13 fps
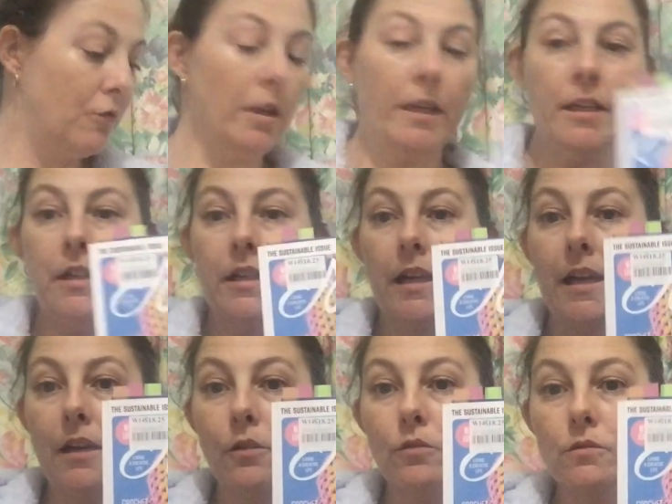Granny
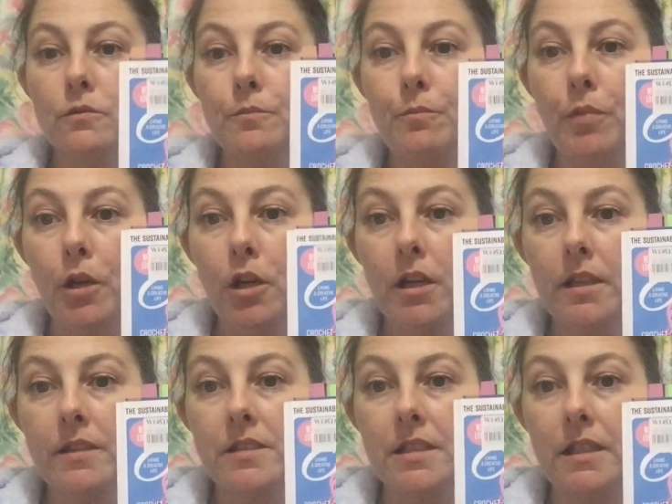Cowl
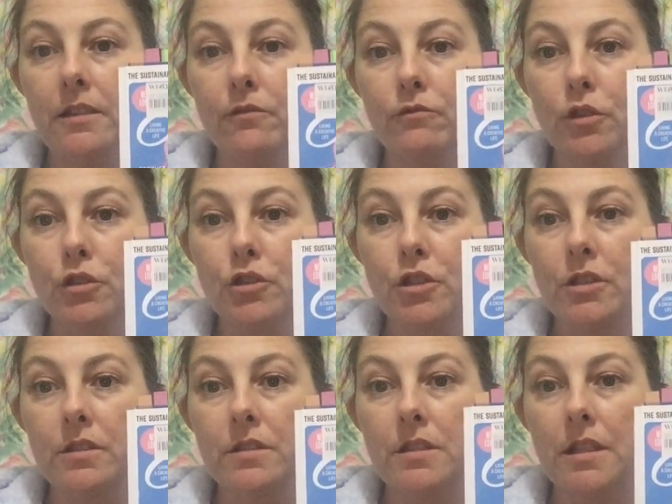by Zine and
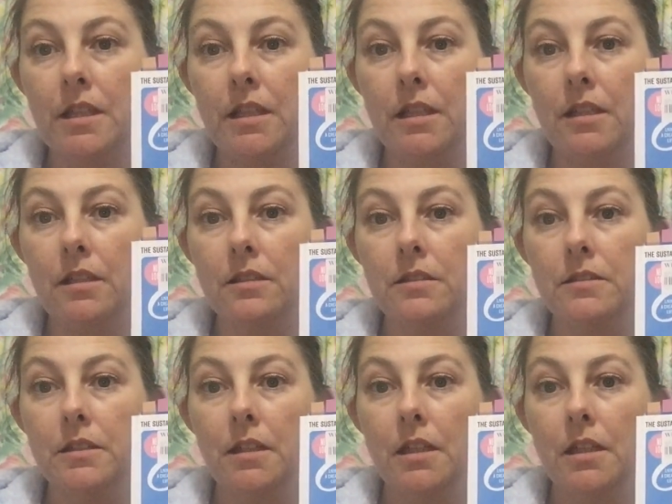Rogers in